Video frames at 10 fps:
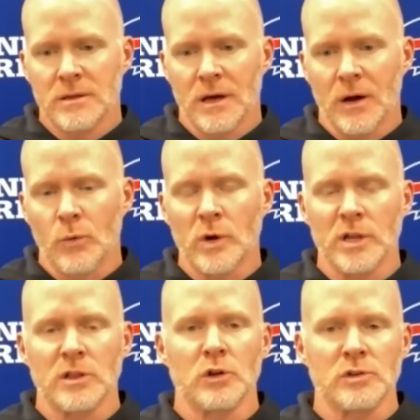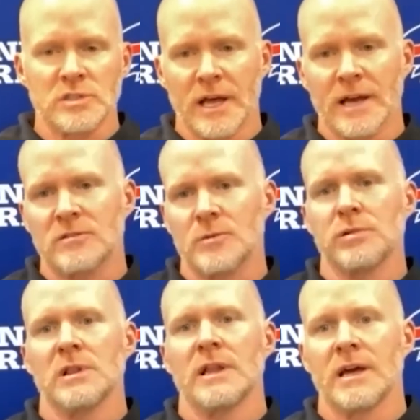uh, what it looks like to
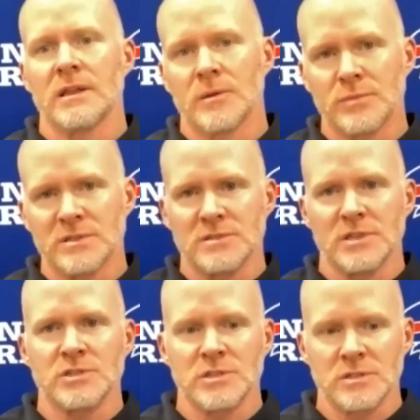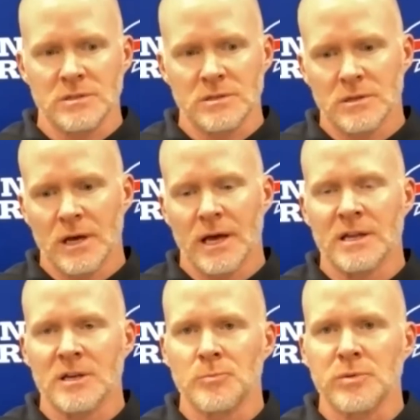play the position uh,
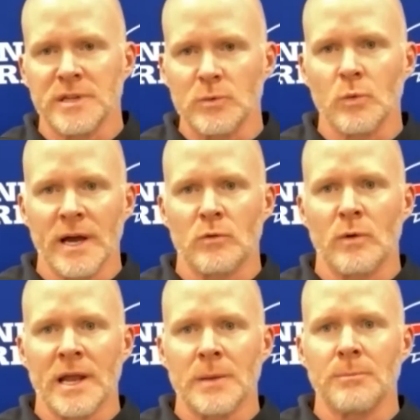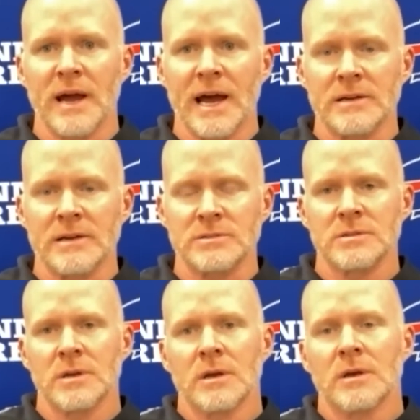in a complete way, run and
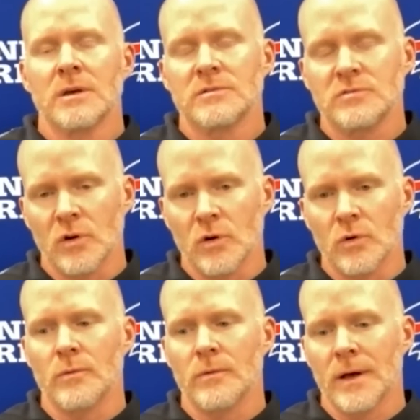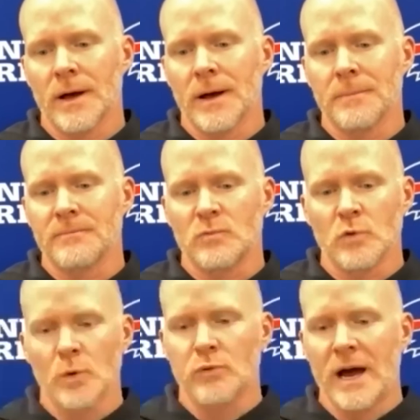pass. So, uh,
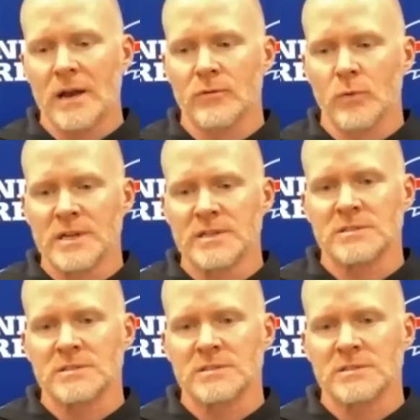real proud of what he's